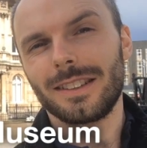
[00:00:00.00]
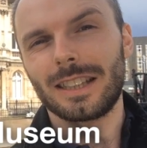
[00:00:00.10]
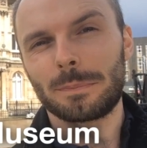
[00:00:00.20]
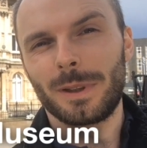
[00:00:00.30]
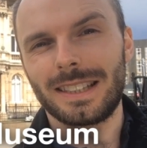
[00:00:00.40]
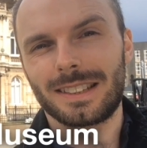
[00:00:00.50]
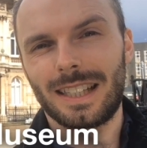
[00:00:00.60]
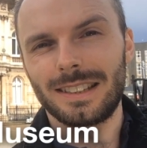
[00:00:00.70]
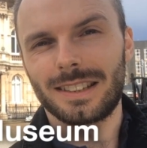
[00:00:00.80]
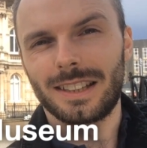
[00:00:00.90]
This place
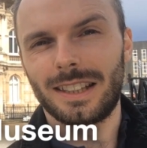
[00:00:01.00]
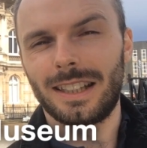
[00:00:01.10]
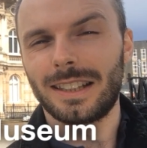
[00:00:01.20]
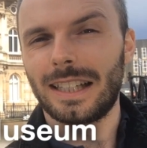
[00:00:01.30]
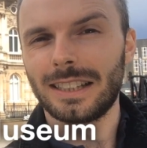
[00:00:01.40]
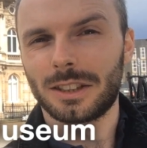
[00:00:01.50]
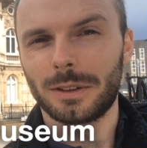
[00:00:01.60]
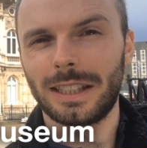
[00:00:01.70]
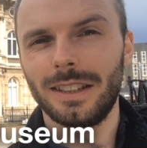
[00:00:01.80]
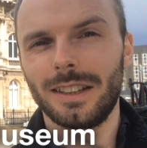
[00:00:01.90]
tells the
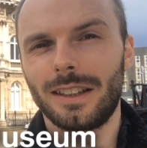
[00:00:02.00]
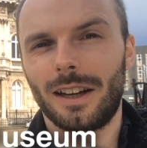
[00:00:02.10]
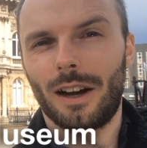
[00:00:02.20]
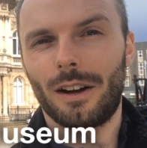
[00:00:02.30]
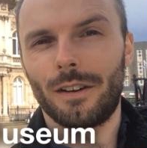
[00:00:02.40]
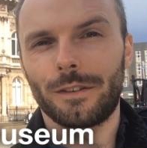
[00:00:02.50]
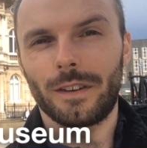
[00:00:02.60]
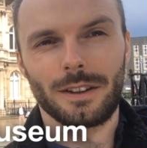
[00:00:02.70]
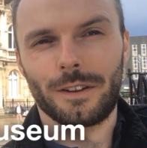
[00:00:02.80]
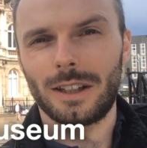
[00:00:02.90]
history of
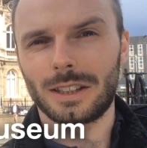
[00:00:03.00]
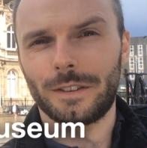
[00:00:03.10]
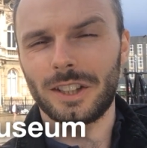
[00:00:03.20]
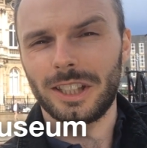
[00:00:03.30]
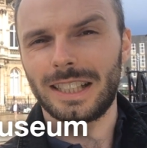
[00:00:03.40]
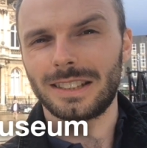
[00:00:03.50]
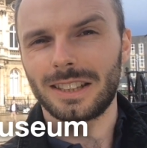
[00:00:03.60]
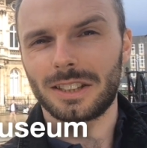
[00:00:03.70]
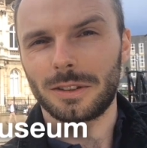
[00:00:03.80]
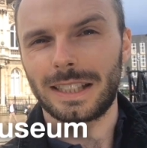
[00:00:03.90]
Hull's fishing
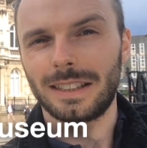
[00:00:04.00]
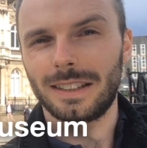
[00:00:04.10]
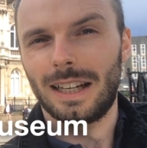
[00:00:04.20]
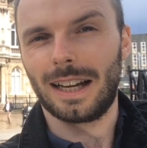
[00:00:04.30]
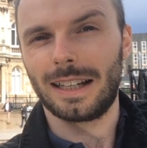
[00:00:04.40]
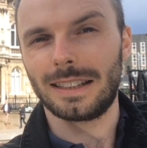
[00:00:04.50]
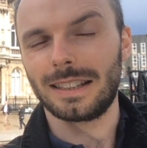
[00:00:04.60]
industry. These